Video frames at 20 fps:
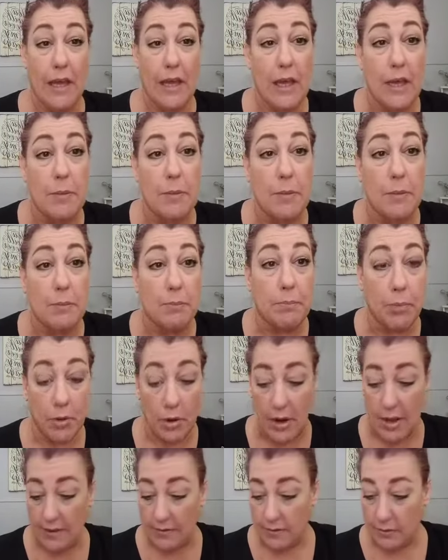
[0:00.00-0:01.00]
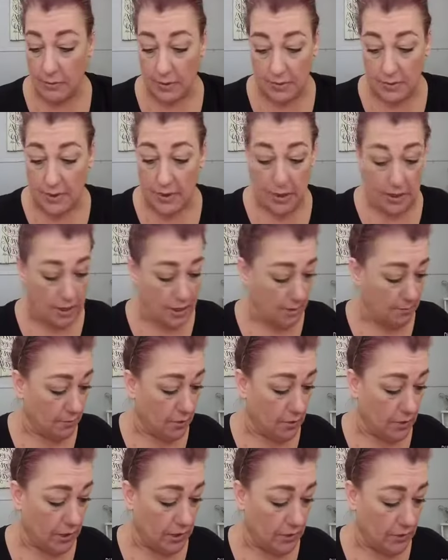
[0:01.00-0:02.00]
am impressed with it. I'm
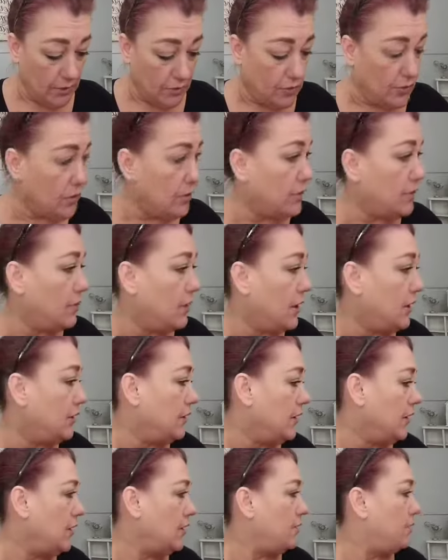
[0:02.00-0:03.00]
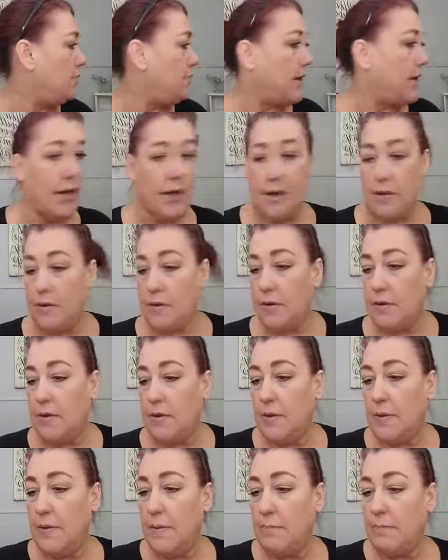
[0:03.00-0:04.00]
going to do a little bit,
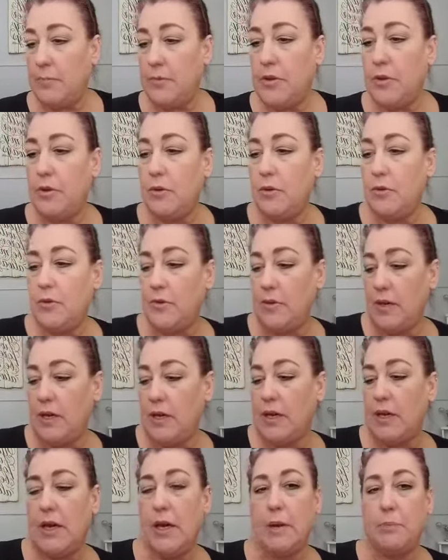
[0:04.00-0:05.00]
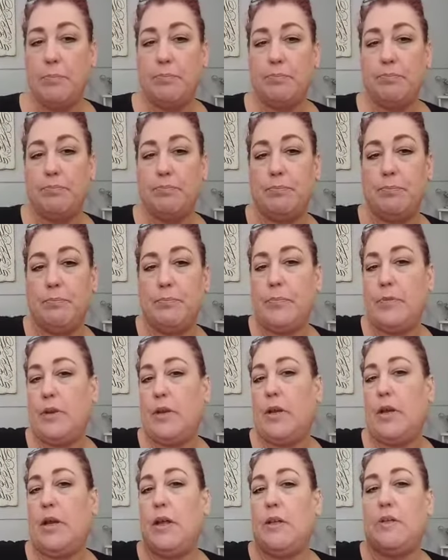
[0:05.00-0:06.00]
use the
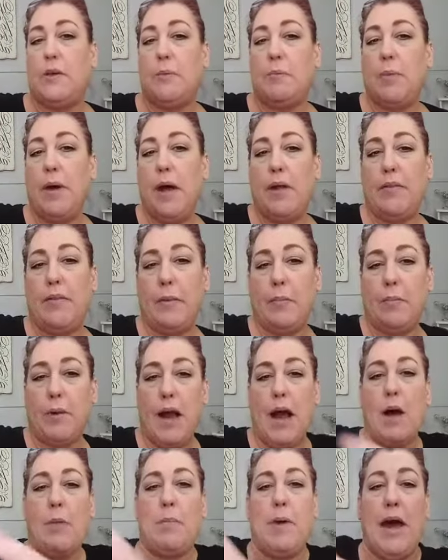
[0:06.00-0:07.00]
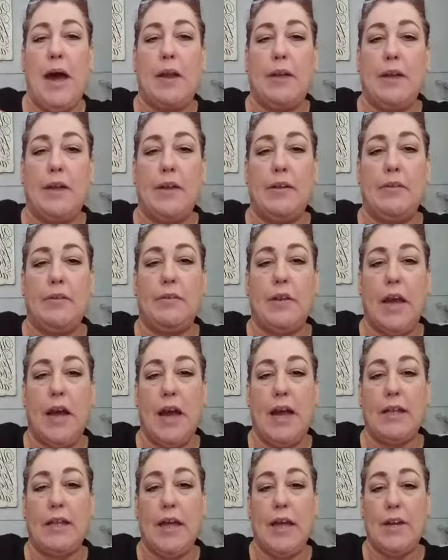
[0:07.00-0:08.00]
brow palette
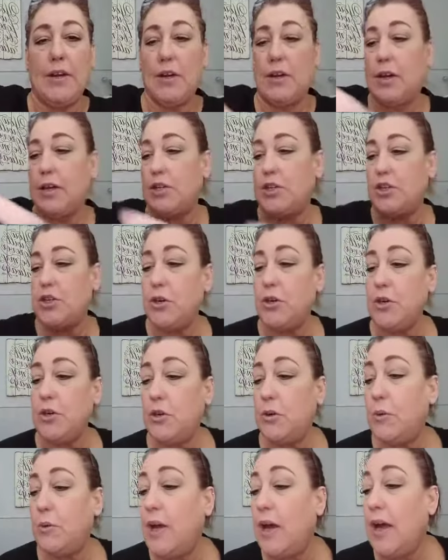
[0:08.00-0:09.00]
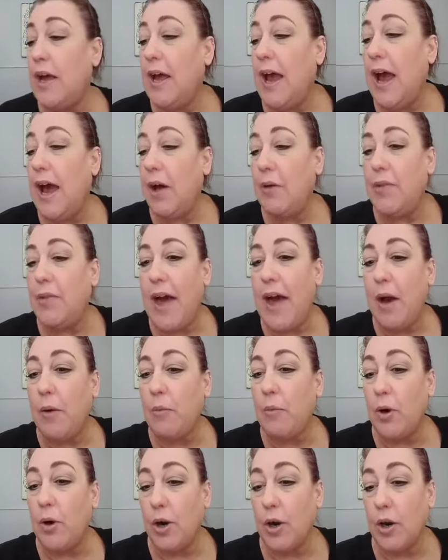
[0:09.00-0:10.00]
highlighter and show you how
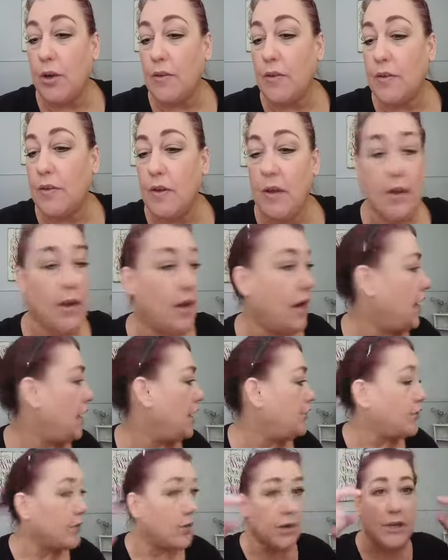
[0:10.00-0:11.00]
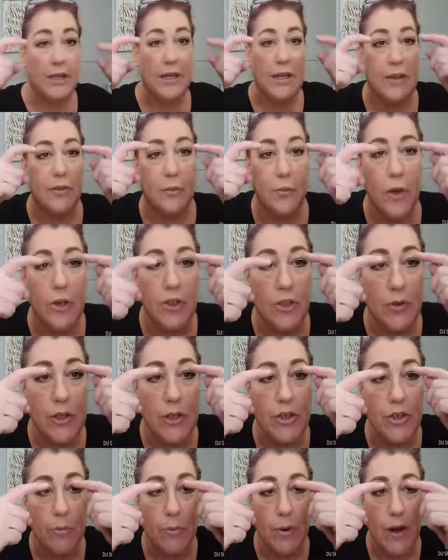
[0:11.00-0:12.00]
that works underneath. Once you
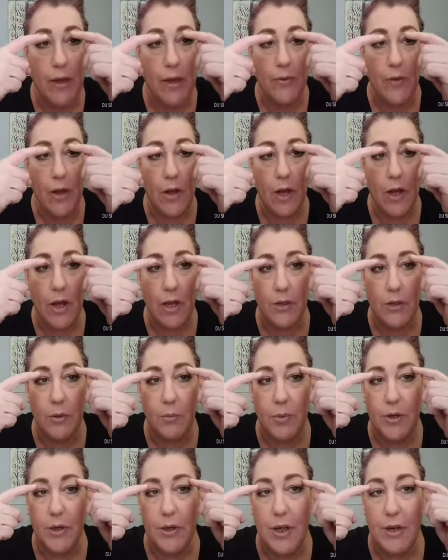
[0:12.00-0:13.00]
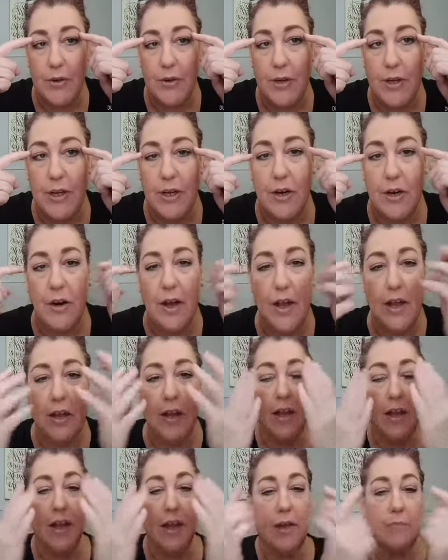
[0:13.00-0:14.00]
get your brows on, you put it under here
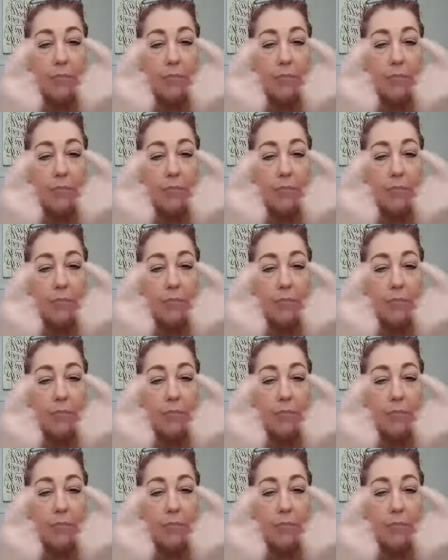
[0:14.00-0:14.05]
and